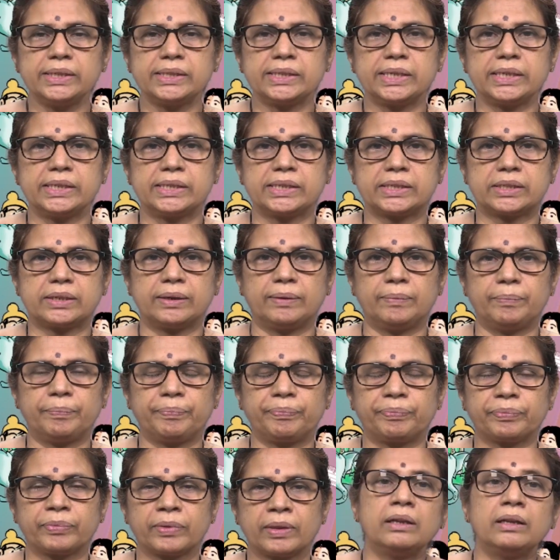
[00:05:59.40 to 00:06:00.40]
system.
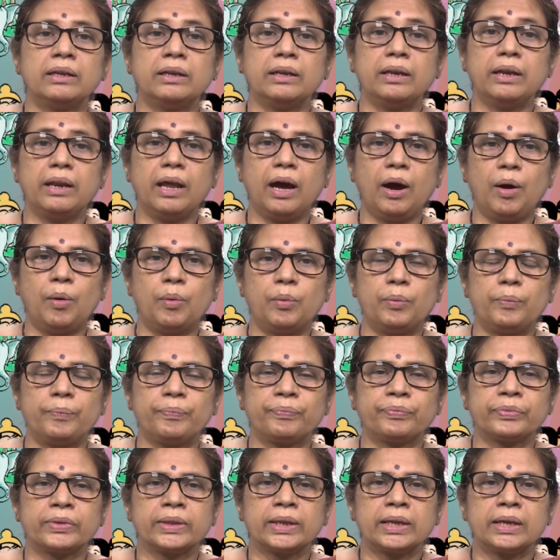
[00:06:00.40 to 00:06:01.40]
Now,
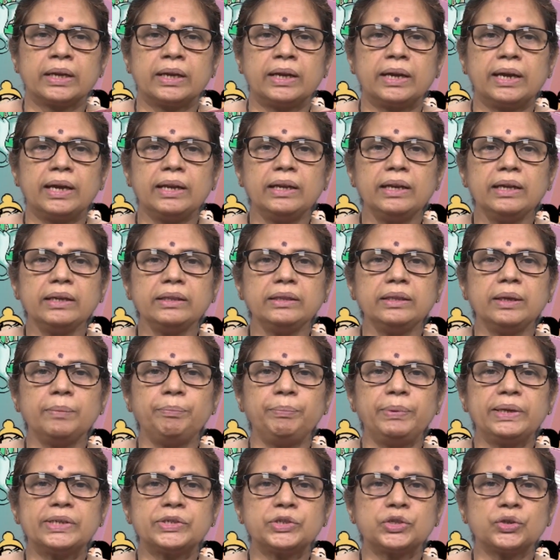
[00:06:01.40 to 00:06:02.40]
color the
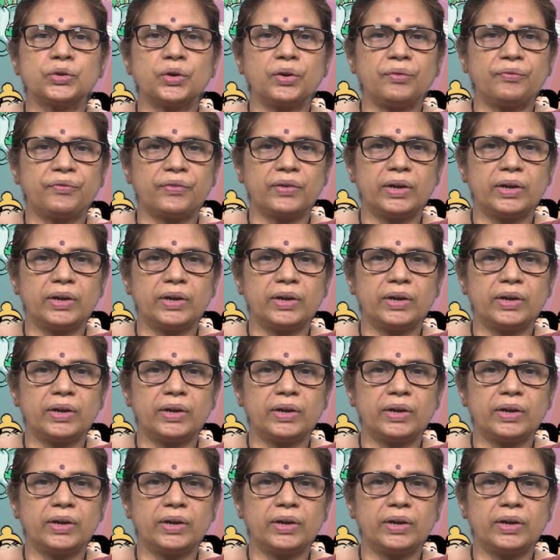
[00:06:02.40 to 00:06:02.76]
picture of